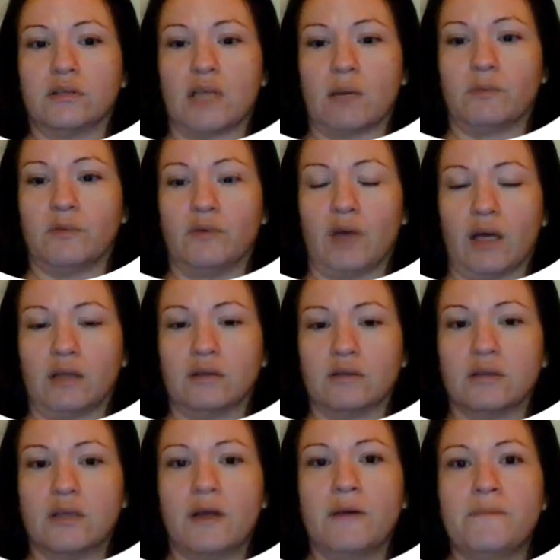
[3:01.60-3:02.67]
type of
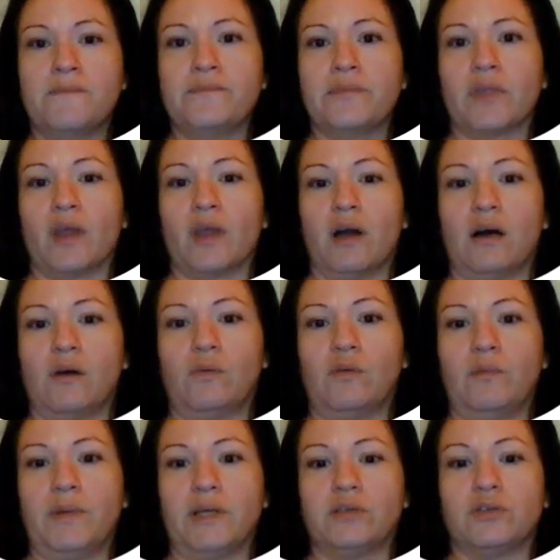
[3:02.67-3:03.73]
guidance.
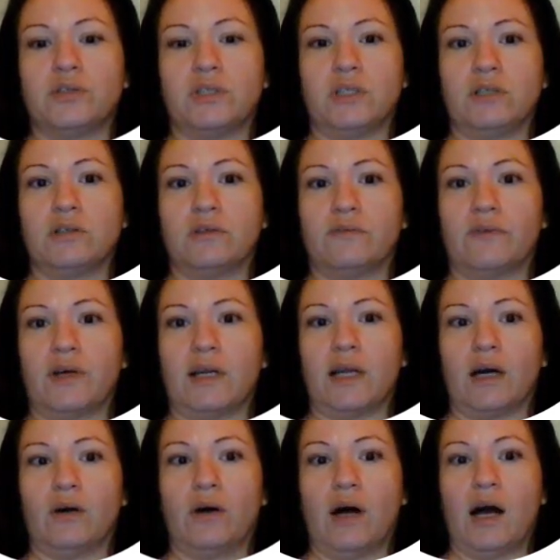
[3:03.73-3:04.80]
Would be interesting to find
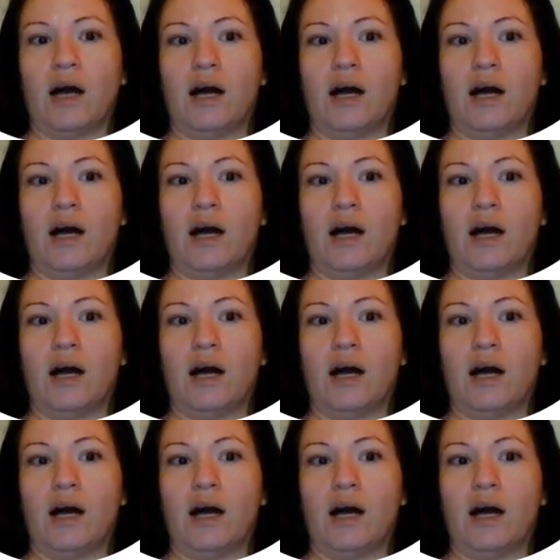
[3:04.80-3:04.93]
out.